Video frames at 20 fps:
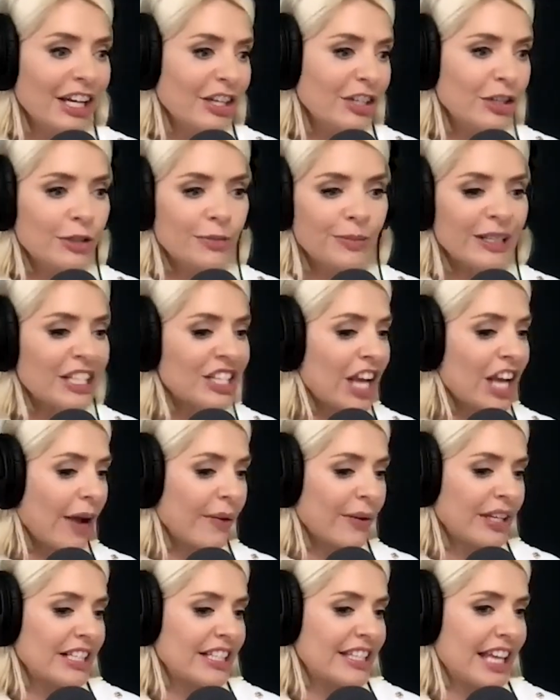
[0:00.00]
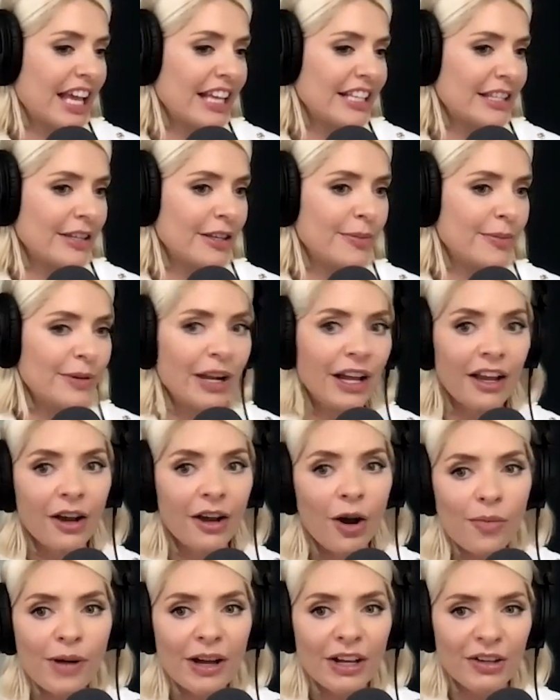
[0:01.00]
you'd be shouting and saying something. You'd be like,
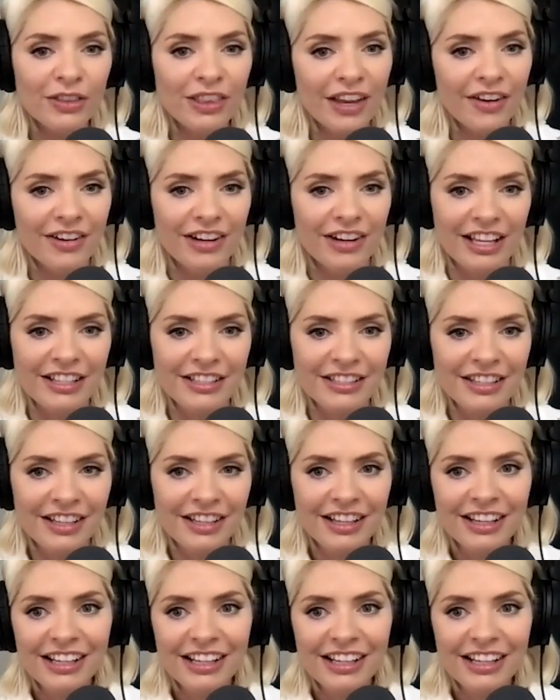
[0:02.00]
oh my God, there it is.